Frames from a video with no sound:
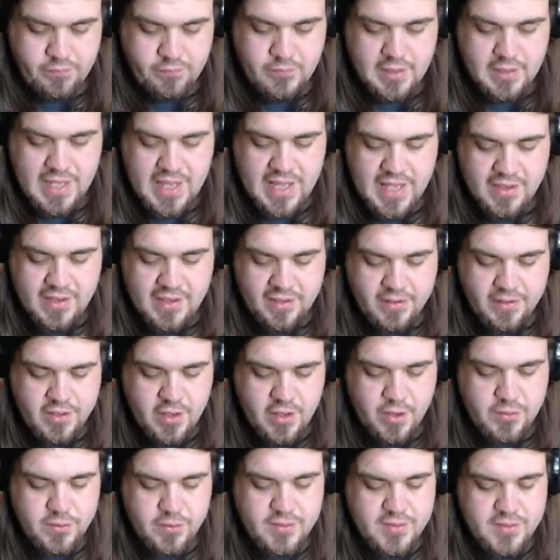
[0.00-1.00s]
I had the
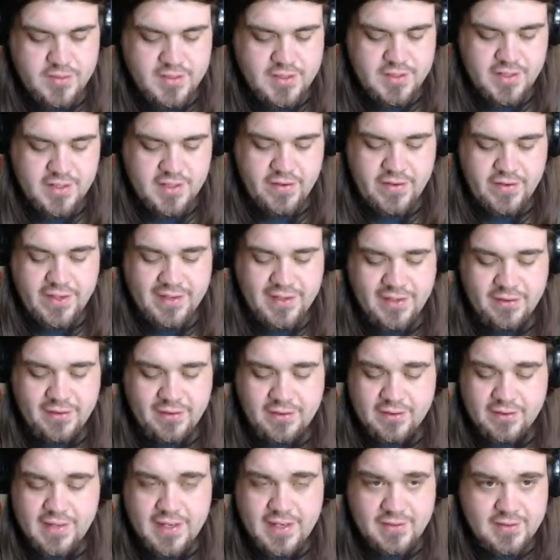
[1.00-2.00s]
codes and stuff. I
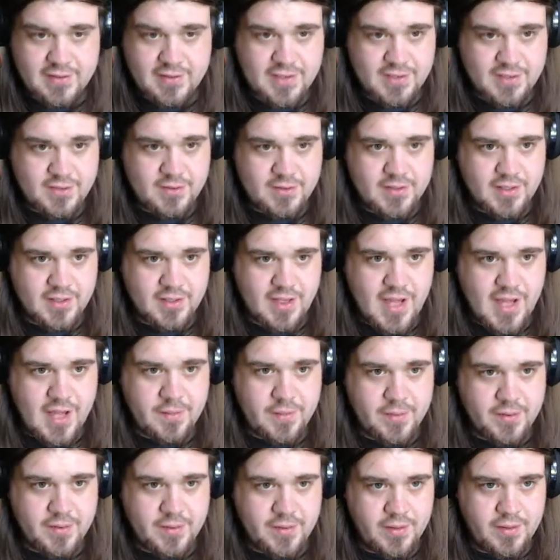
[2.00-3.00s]
think this is the
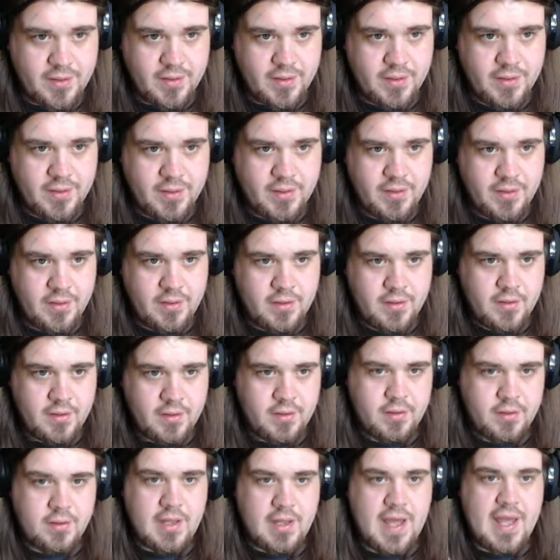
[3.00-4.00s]
copy
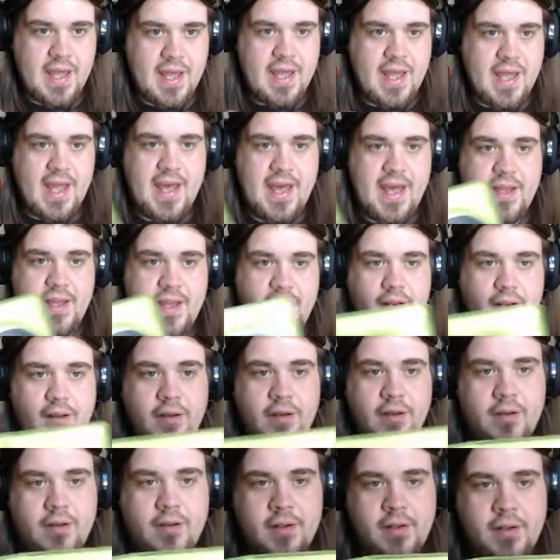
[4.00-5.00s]
I had,
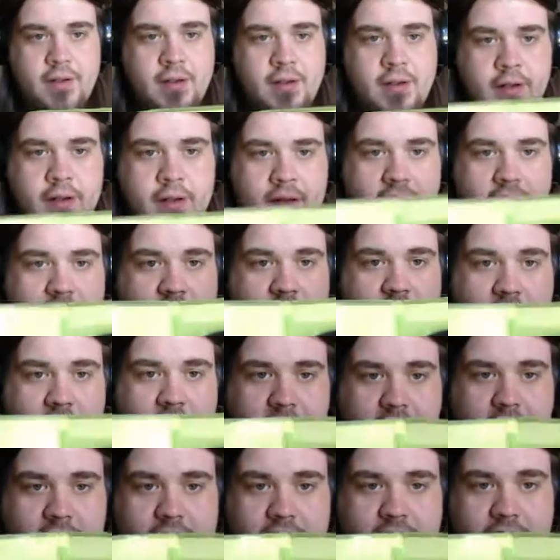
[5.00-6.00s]
and I
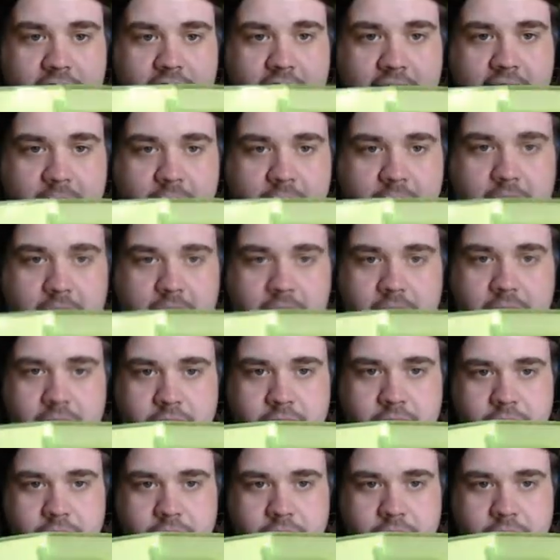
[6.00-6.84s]
traded it to Gameco.